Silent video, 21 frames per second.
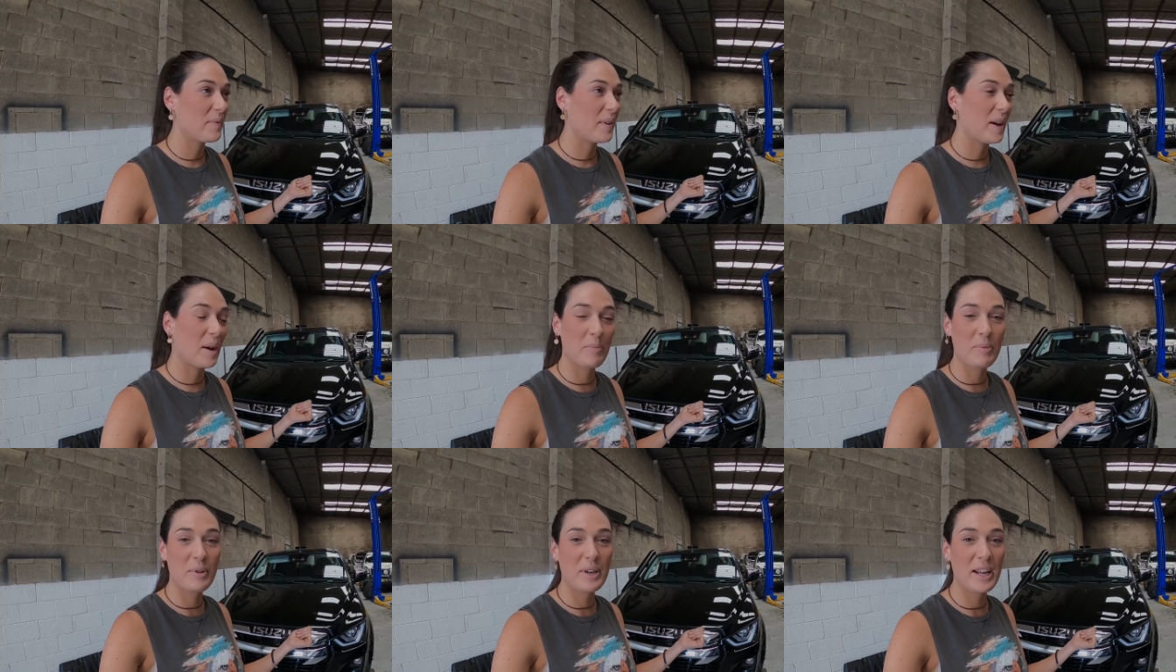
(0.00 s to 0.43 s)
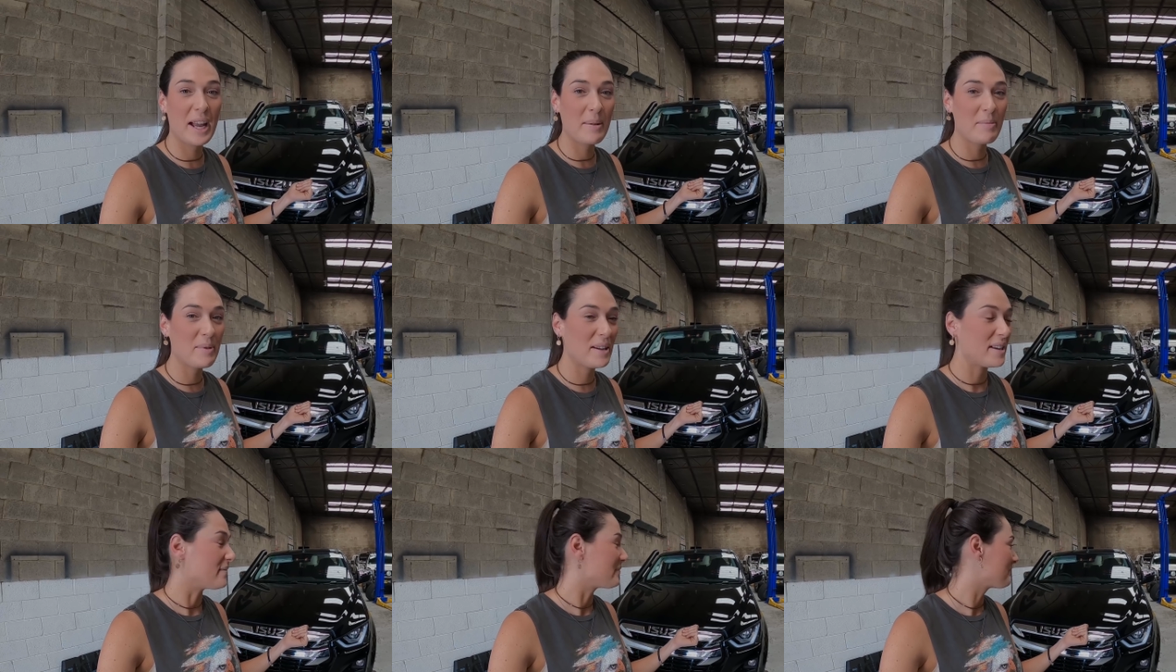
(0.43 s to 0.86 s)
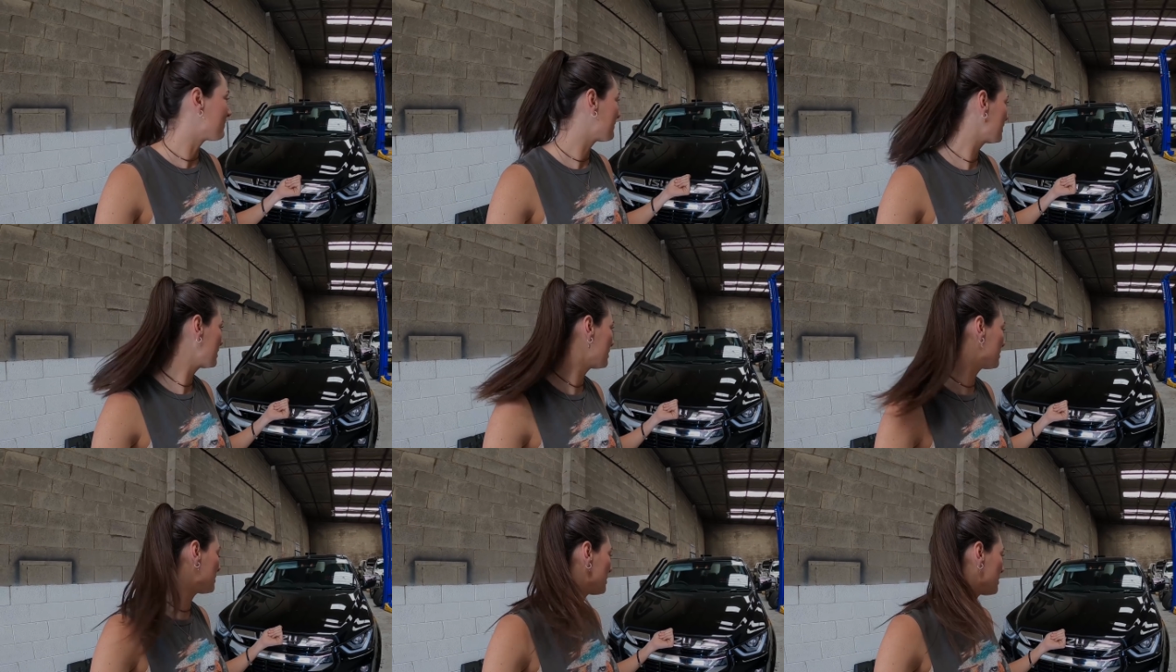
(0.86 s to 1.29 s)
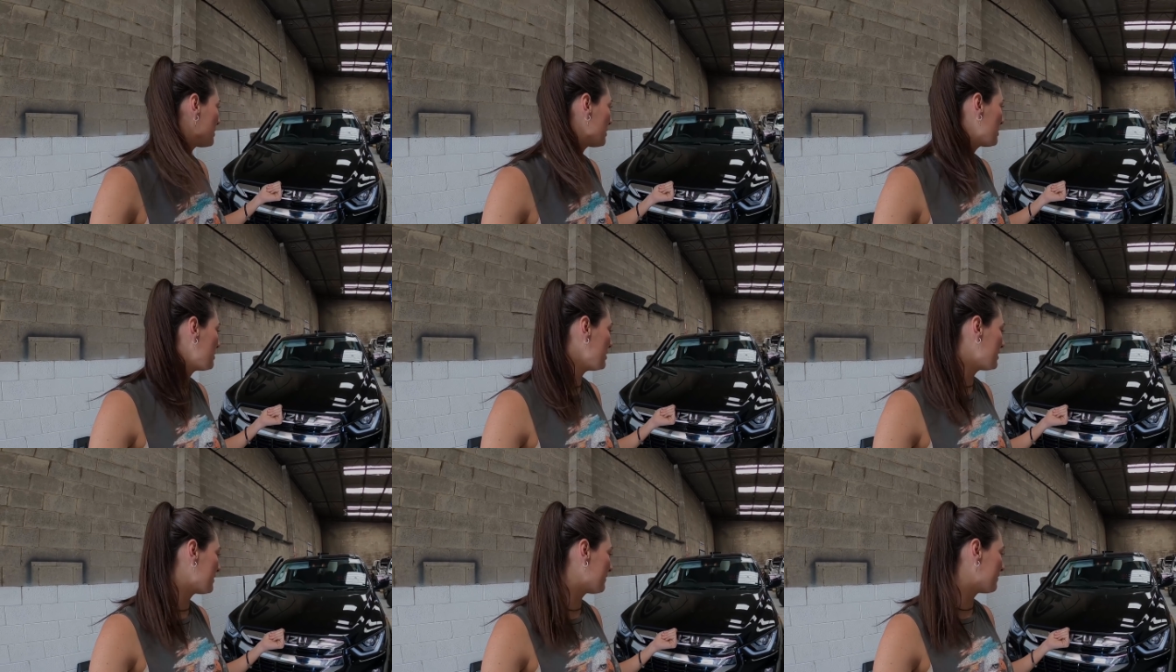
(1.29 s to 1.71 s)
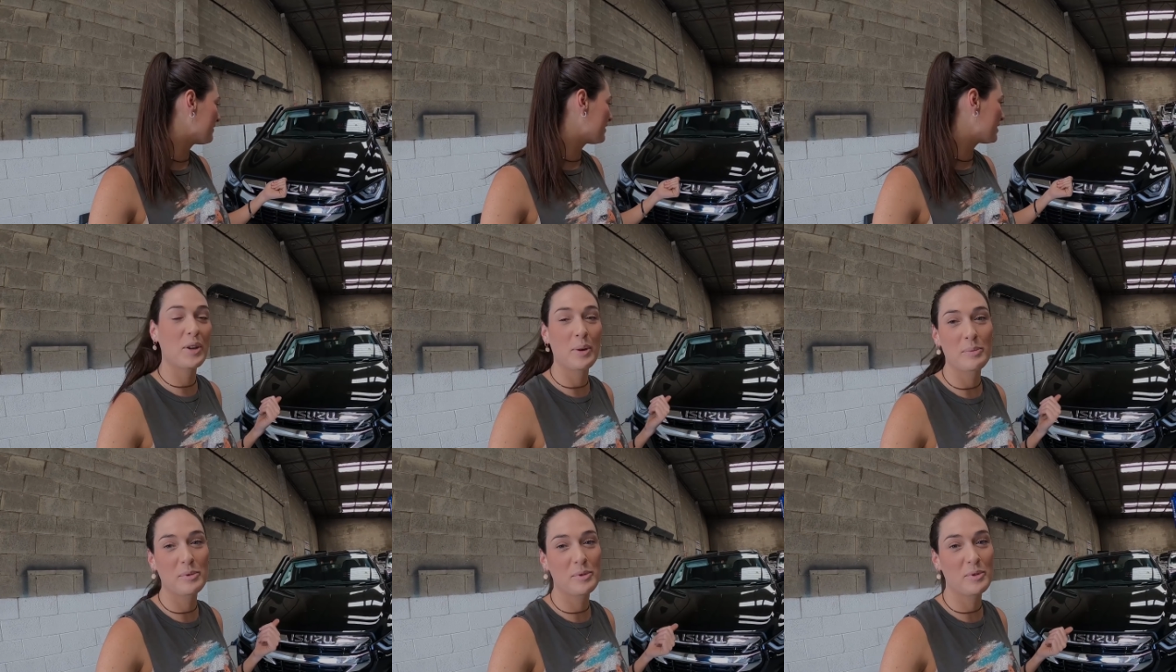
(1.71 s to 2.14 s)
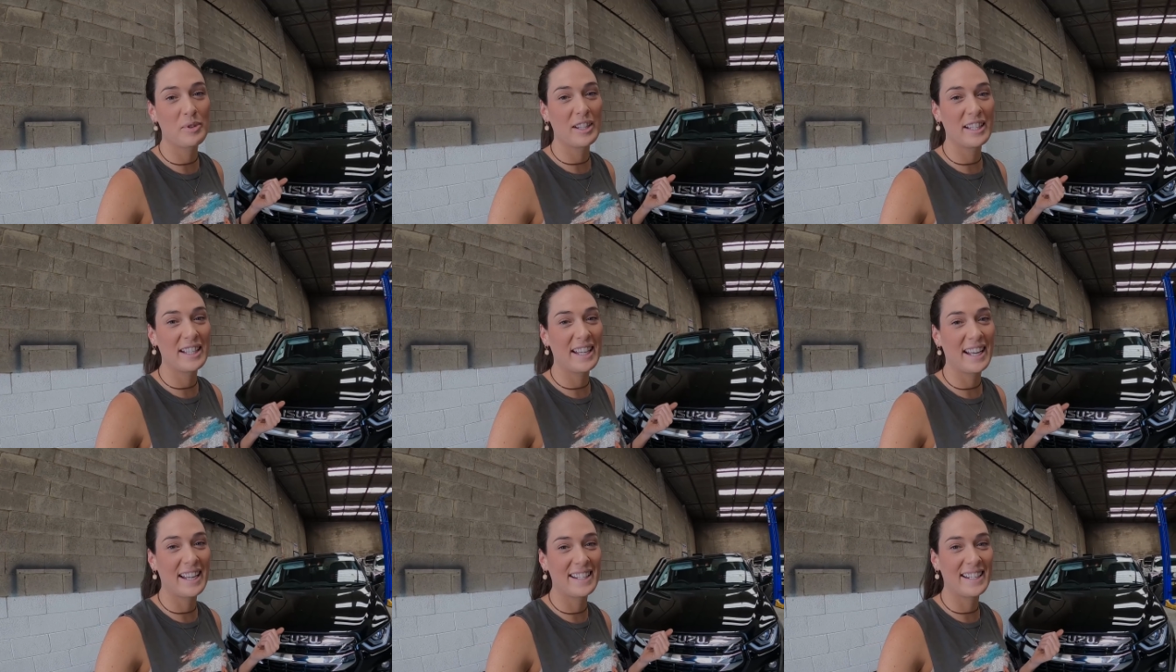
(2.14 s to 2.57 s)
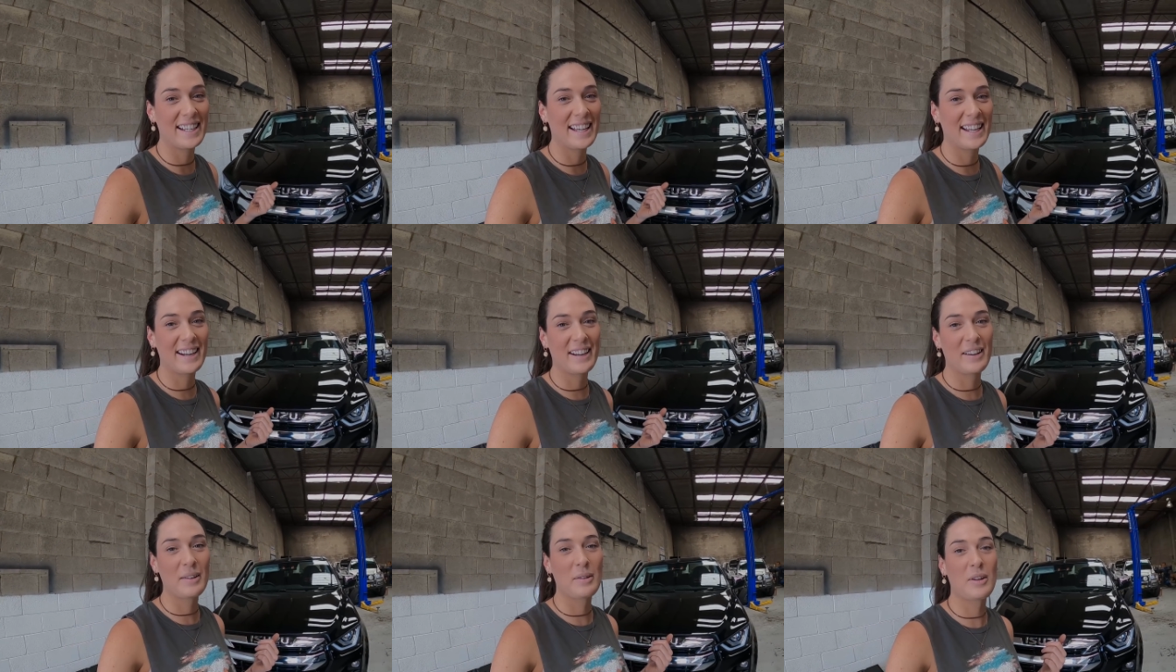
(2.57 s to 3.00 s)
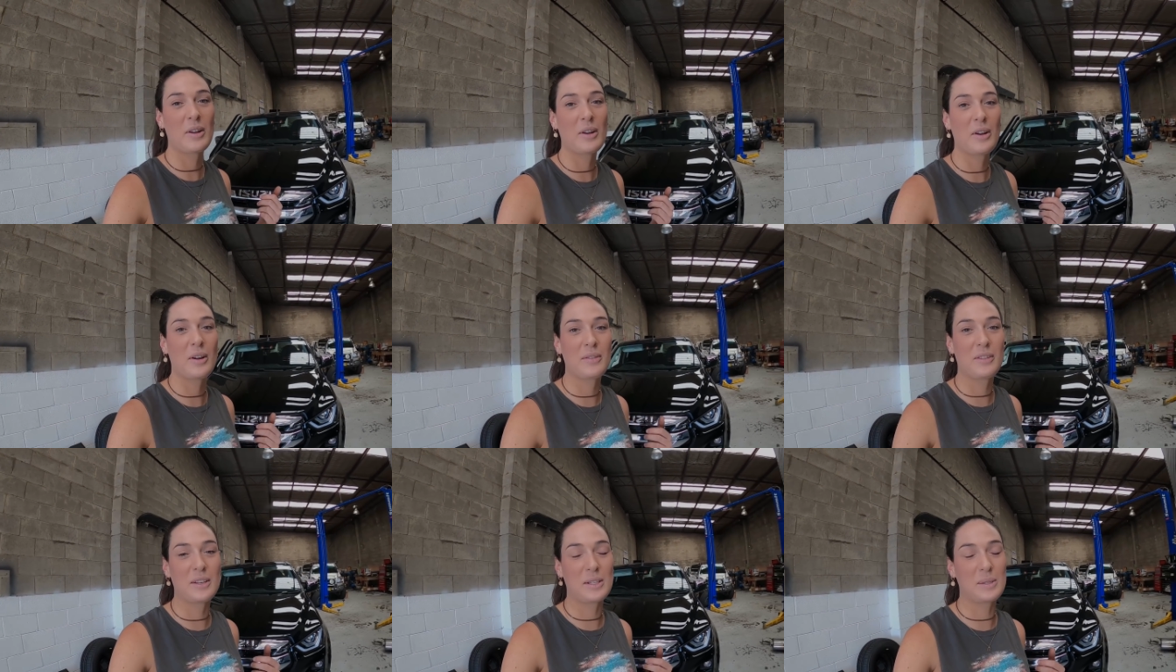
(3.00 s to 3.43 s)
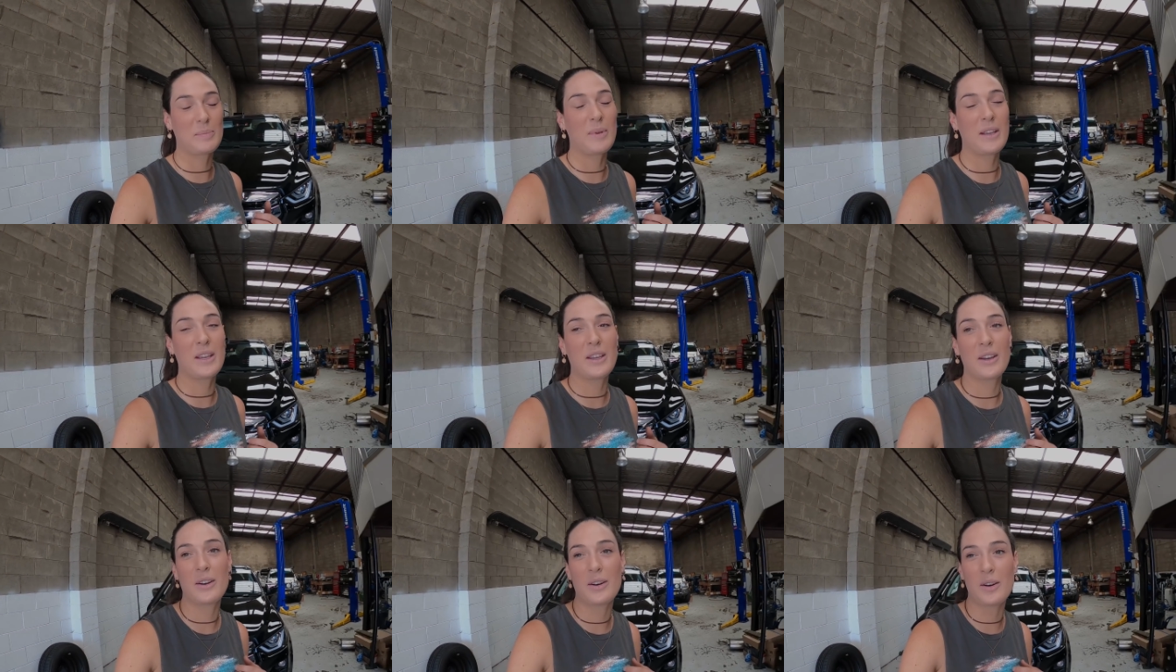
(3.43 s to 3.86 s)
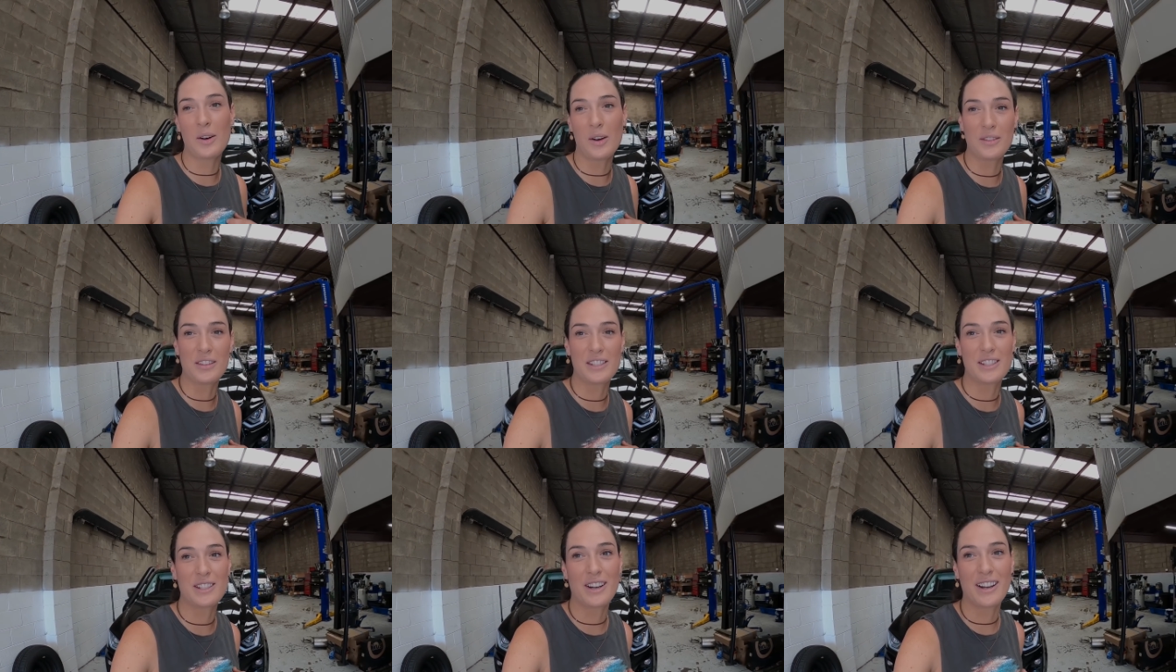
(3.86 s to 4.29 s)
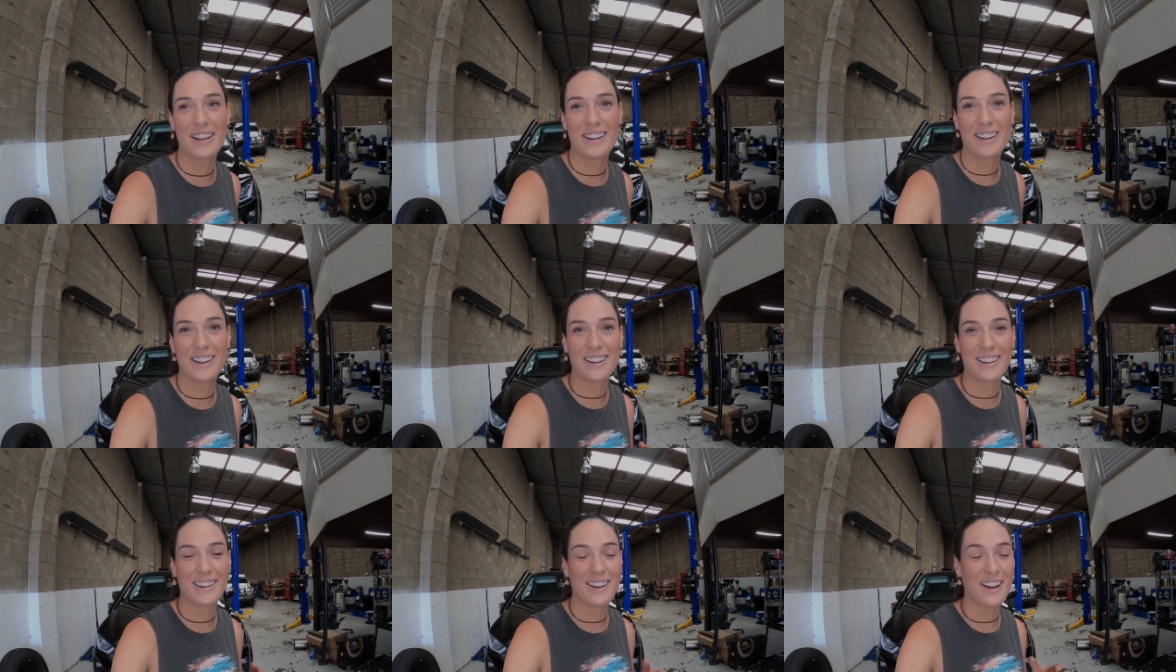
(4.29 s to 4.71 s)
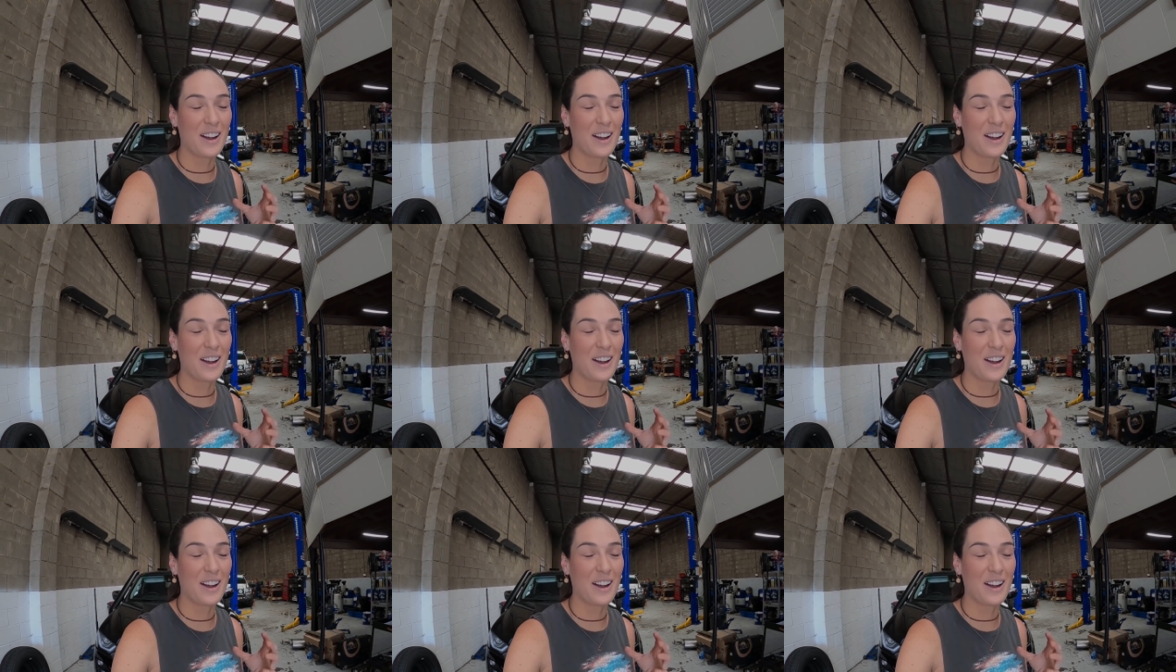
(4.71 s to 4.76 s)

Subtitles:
I'm pretty happy. She's looking good. Tom's really keen to get this big girl on the dyno.